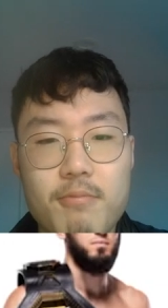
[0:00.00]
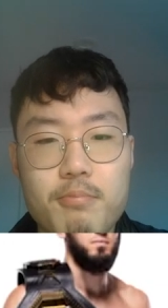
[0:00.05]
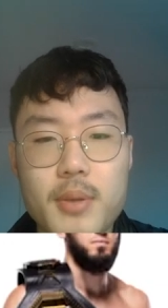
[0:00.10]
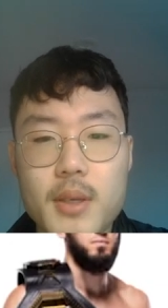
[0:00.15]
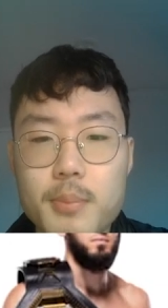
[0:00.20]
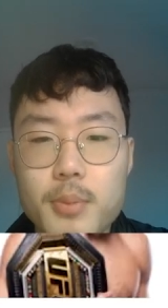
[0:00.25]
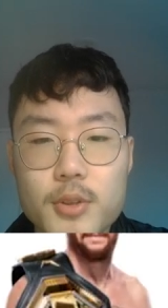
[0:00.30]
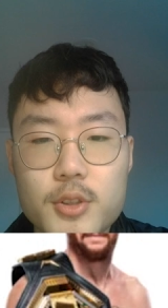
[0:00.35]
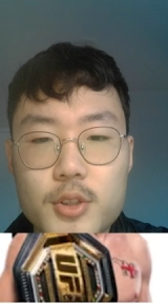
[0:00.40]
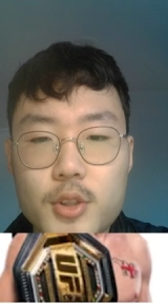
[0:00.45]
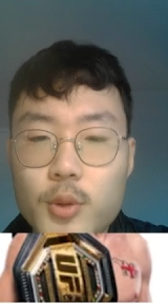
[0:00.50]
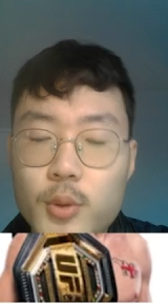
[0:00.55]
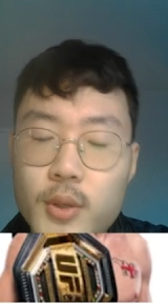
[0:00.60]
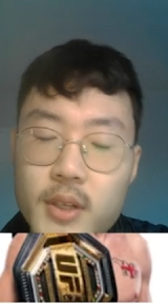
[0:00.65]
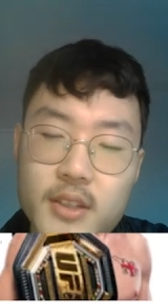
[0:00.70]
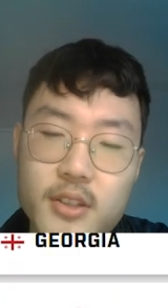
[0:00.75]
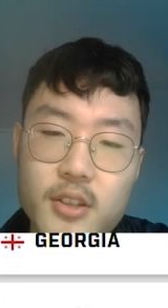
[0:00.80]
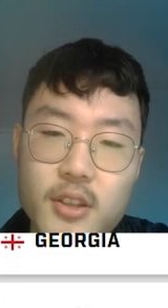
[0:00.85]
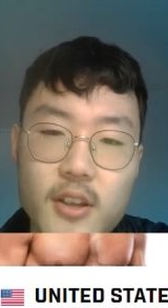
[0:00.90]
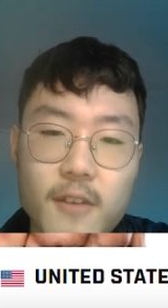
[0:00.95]
to have people
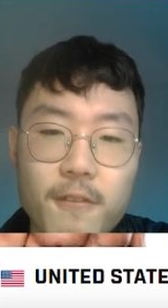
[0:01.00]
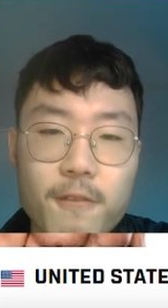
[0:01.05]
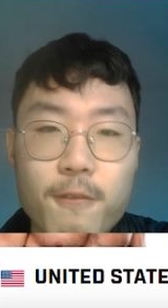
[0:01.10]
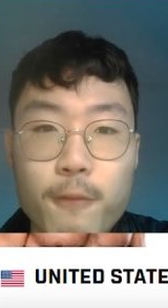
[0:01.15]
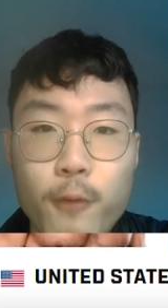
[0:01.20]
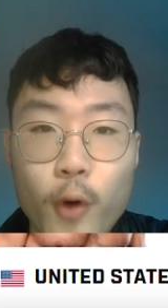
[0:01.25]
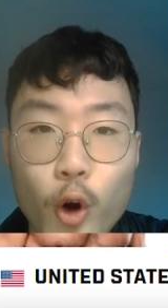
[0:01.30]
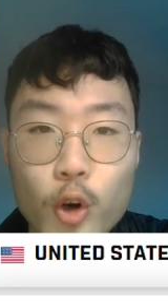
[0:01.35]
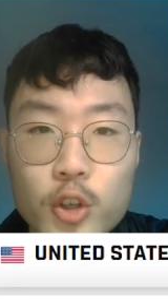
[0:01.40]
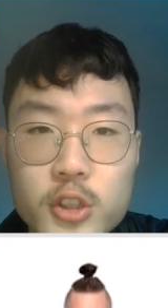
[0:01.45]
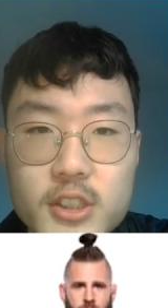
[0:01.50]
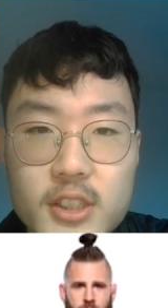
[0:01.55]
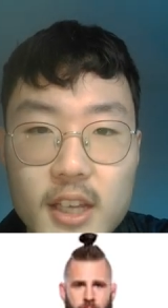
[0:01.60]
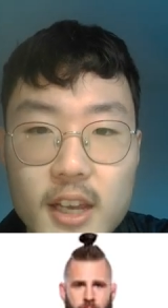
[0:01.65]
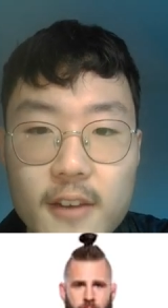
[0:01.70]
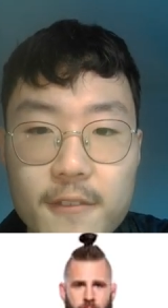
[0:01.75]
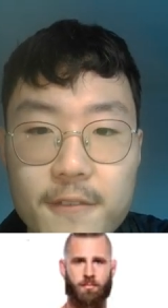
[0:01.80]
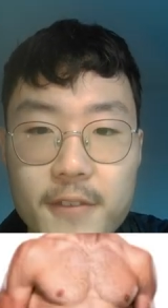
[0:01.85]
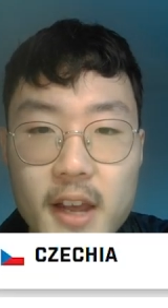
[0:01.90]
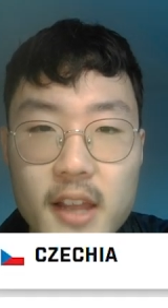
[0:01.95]
tune into the
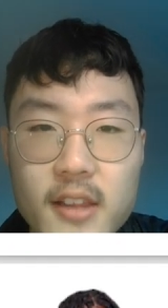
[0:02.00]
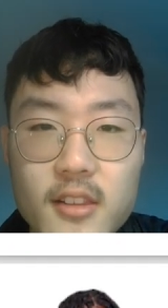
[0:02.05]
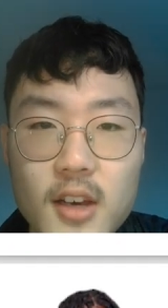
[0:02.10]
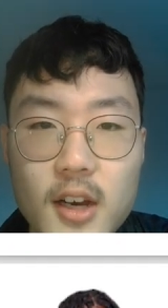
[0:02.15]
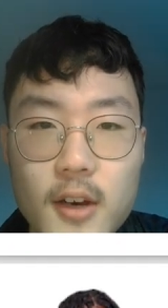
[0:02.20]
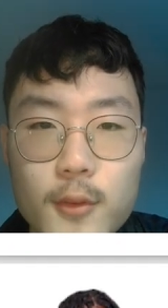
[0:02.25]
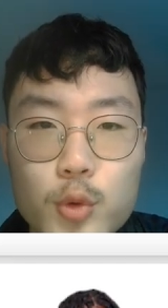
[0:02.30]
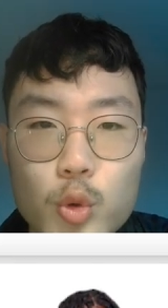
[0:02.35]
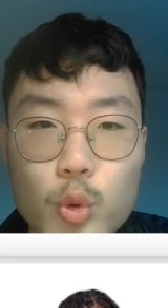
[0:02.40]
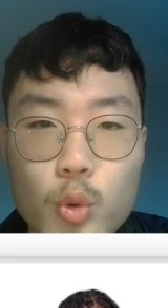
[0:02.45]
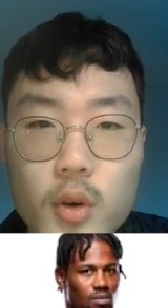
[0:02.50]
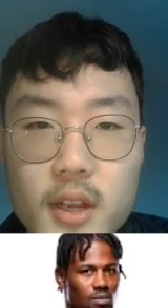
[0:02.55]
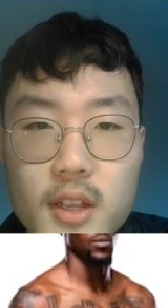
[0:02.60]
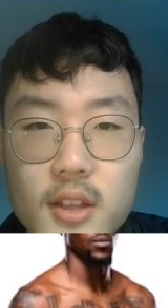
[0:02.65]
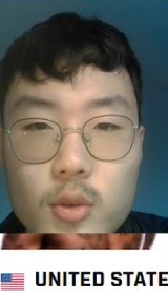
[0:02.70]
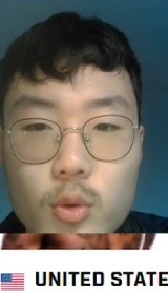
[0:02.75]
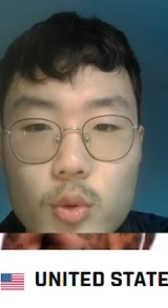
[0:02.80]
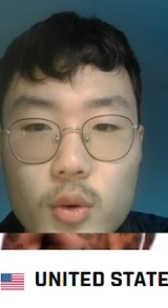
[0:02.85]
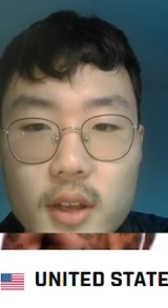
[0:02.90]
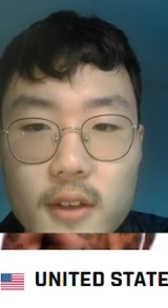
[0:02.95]
first event of
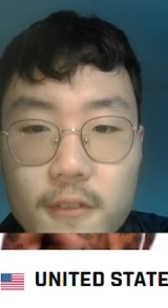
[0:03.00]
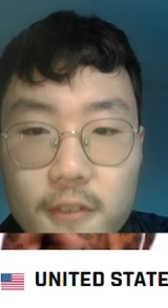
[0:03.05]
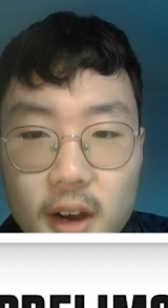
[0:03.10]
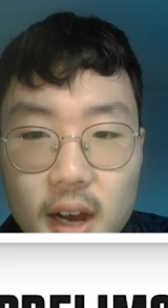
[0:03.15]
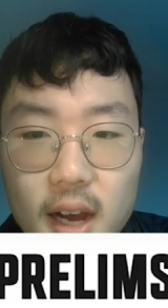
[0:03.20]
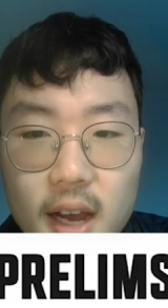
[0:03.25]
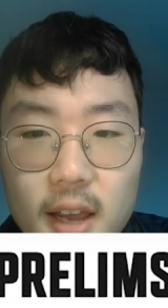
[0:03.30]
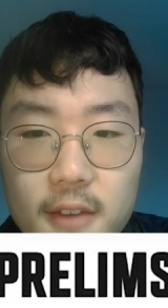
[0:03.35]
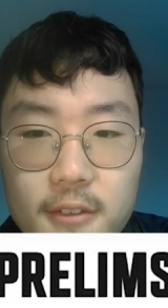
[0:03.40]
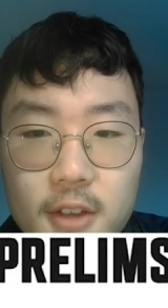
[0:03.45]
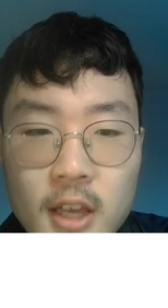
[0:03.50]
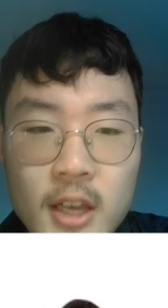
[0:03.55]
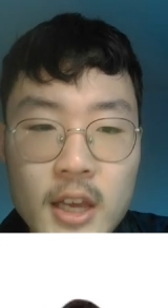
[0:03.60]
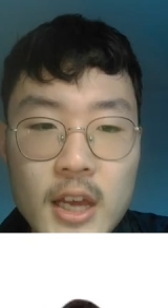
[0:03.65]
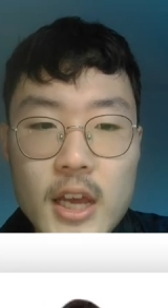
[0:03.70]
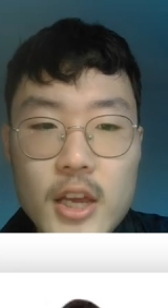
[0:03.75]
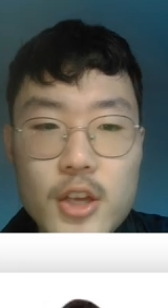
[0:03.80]
2025,